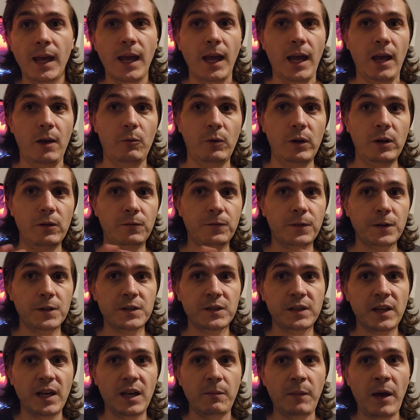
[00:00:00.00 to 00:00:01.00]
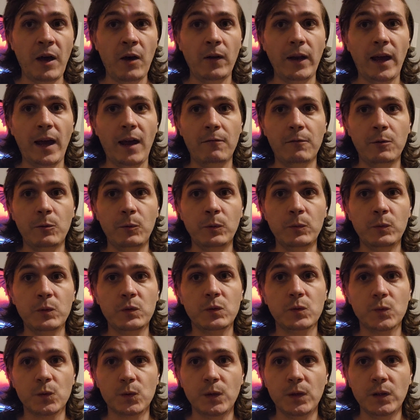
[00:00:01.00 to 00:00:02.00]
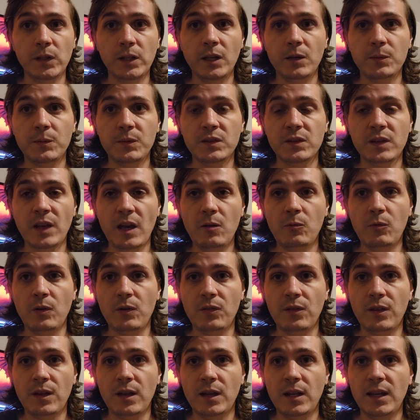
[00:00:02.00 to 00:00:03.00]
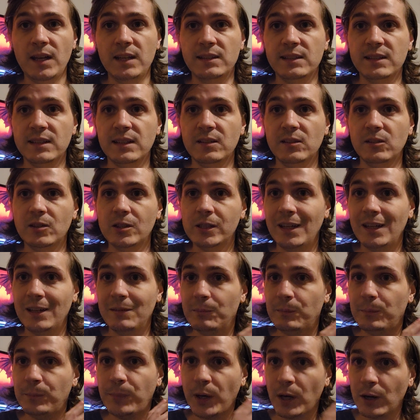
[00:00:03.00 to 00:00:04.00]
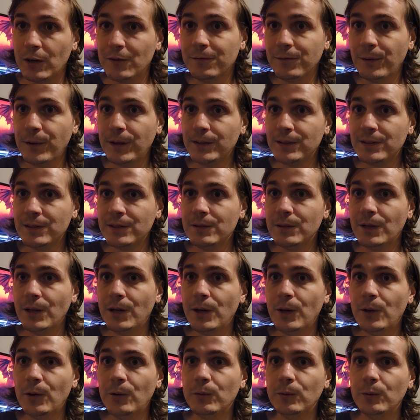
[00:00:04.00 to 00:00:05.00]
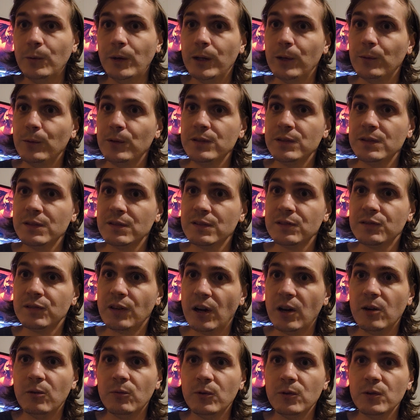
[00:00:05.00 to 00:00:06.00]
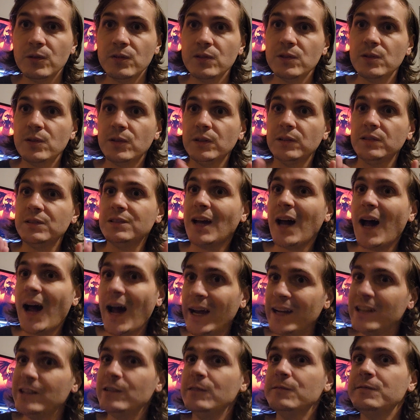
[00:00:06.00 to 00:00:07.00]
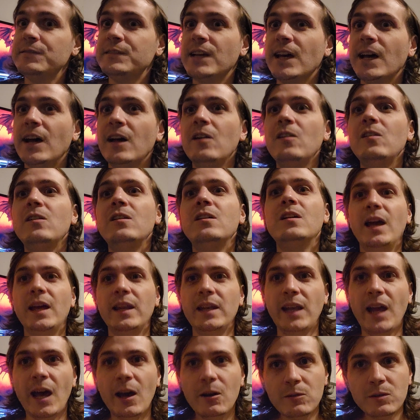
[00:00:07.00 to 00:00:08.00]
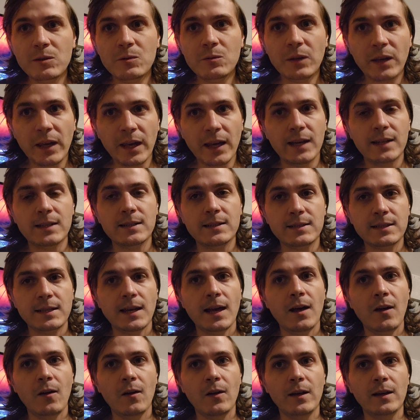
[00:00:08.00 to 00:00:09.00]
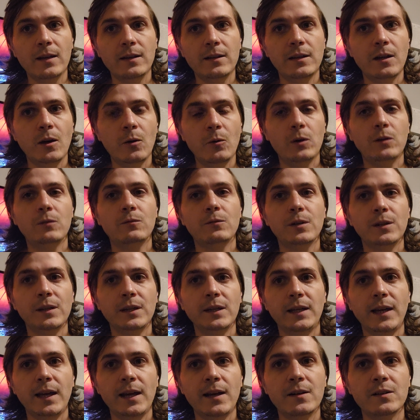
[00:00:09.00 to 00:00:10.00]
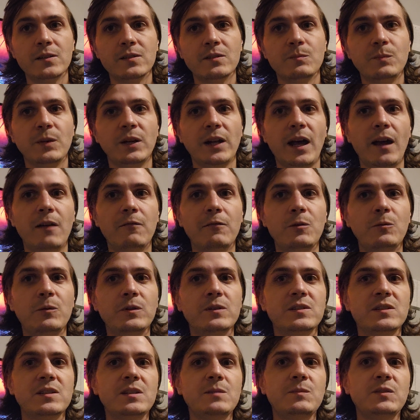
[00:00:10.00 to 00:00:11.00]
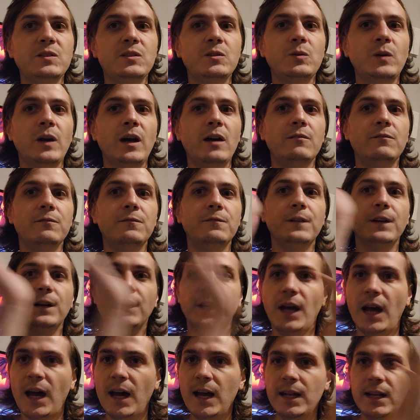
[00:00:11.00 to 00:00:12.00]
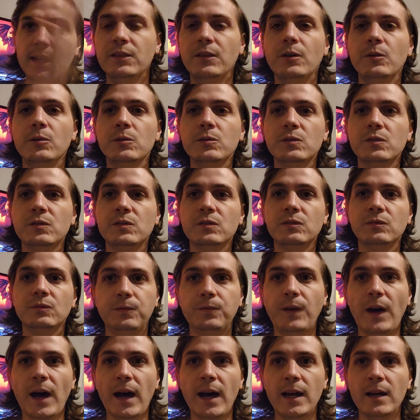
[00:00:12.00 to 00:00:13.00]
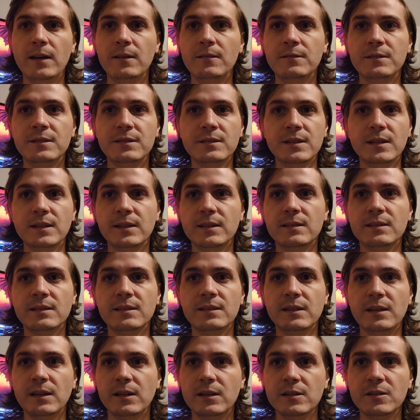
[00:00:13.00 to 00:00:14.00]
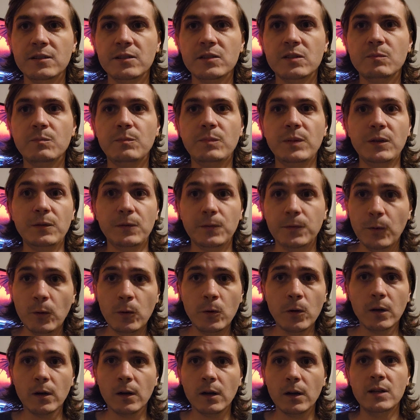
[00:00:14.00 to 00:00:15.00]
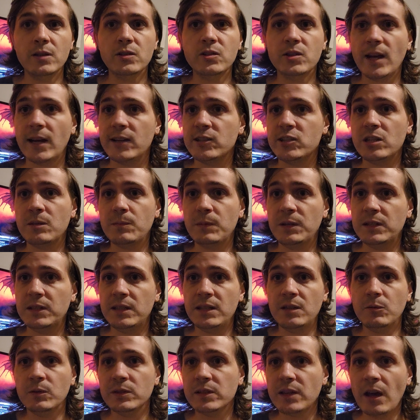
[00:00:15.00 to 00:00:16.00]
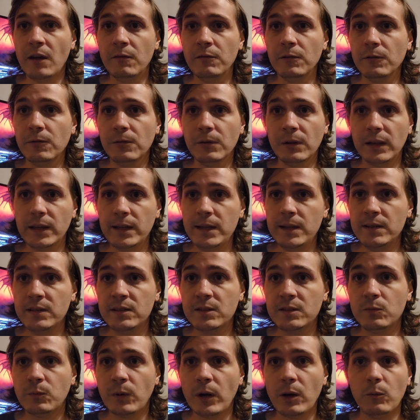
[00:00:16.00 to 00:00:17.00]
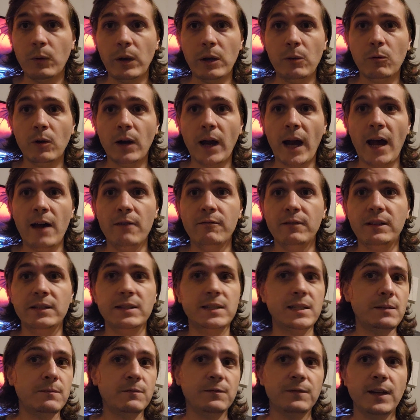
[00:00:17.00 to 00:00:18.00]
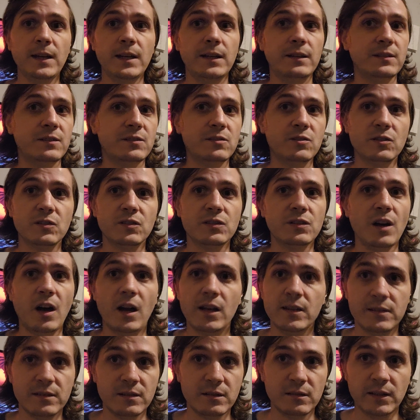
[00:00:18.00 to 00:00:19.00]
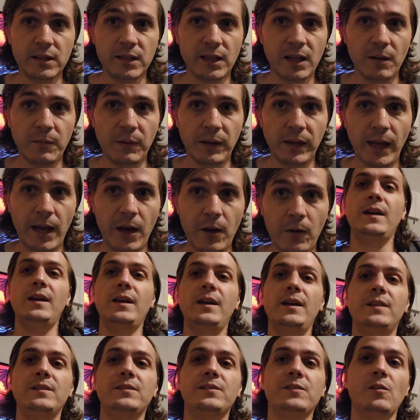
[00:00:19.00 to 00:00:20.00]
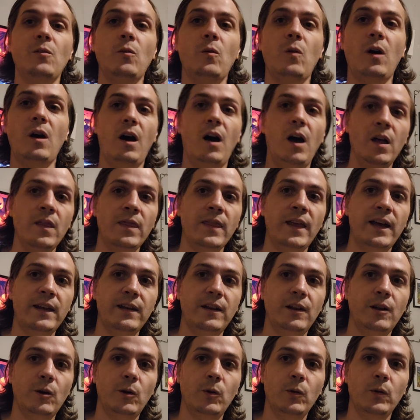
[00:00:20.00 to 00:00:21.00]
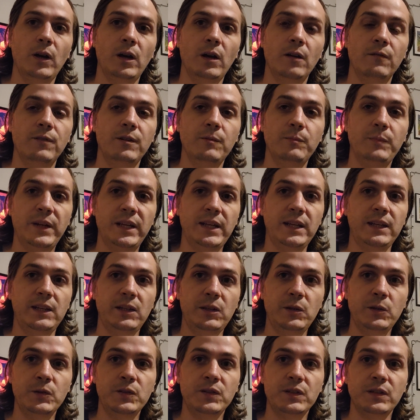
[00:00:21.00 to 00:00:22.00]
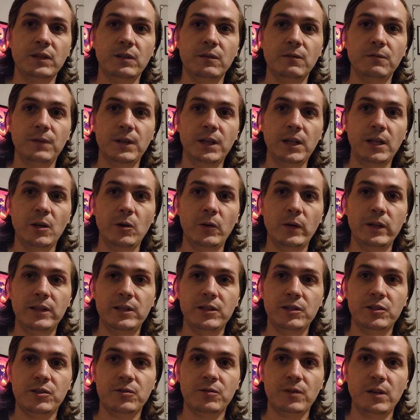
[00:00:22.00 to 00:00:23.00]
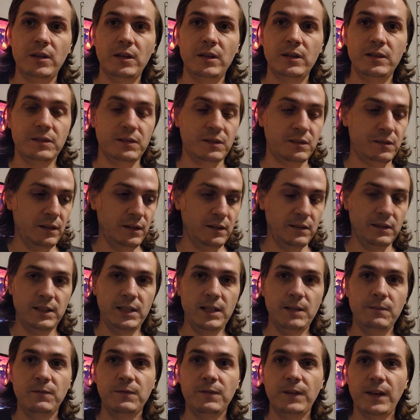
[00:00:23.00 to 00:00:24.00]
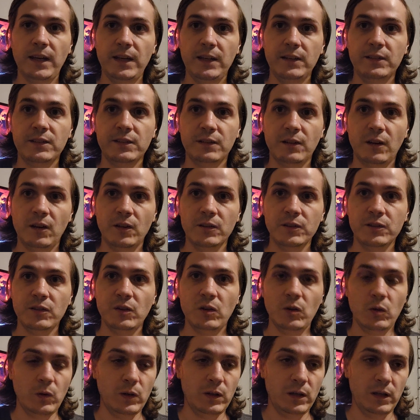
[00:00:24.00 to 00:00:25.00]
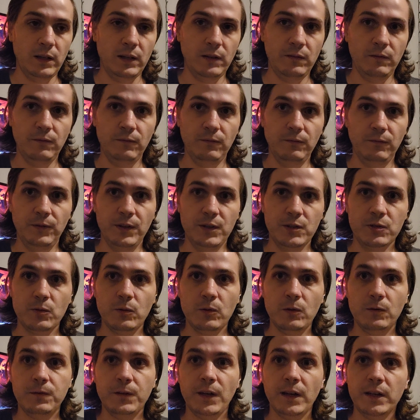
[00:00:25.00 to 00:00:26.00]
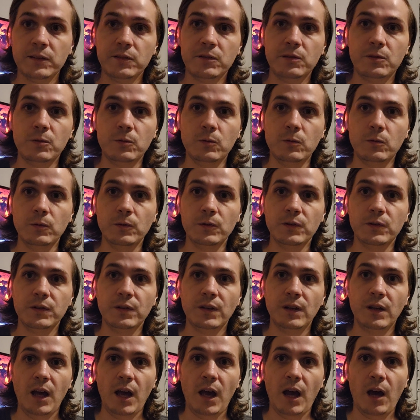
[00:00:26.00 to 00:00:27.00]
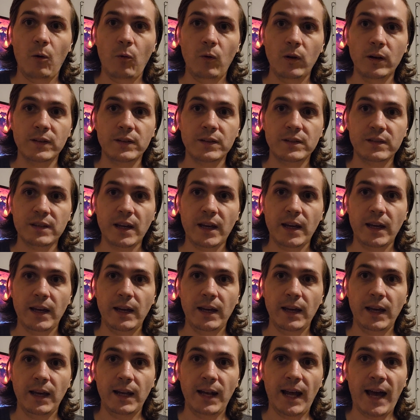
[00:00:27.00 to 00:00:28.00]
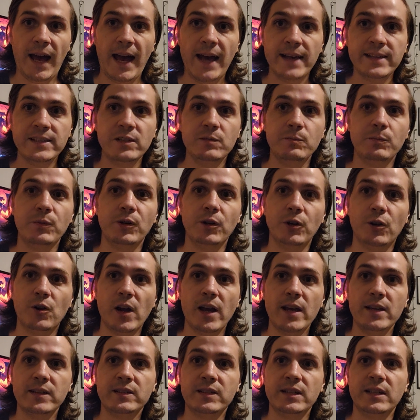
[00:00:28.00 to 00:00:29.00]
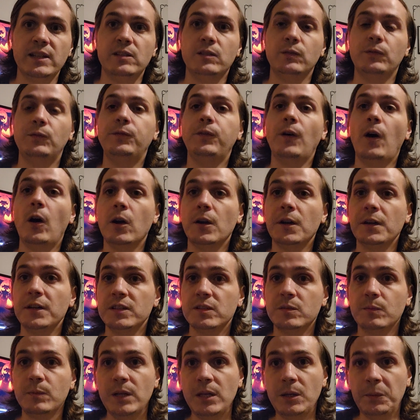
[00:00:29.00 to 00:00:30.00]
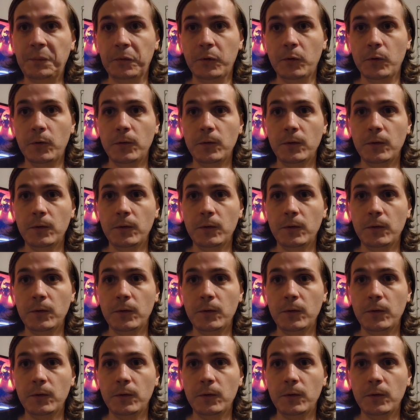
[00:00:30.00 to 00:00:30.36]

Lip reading: And when it first came out, everyone was really upset with it. It didn't look perfect, when it was in Star Wars, you could kind of tell. And now you can't tell, and no one really cares. But everyone seems to have forgot those 5-6 years before ChatGPT was ever released, where we were having deep fakes just constantly coming out. And so on that note of it being used in the video industries, in deep fakes, and also in visual effects tools, I want to say it hasn't progressed as far as people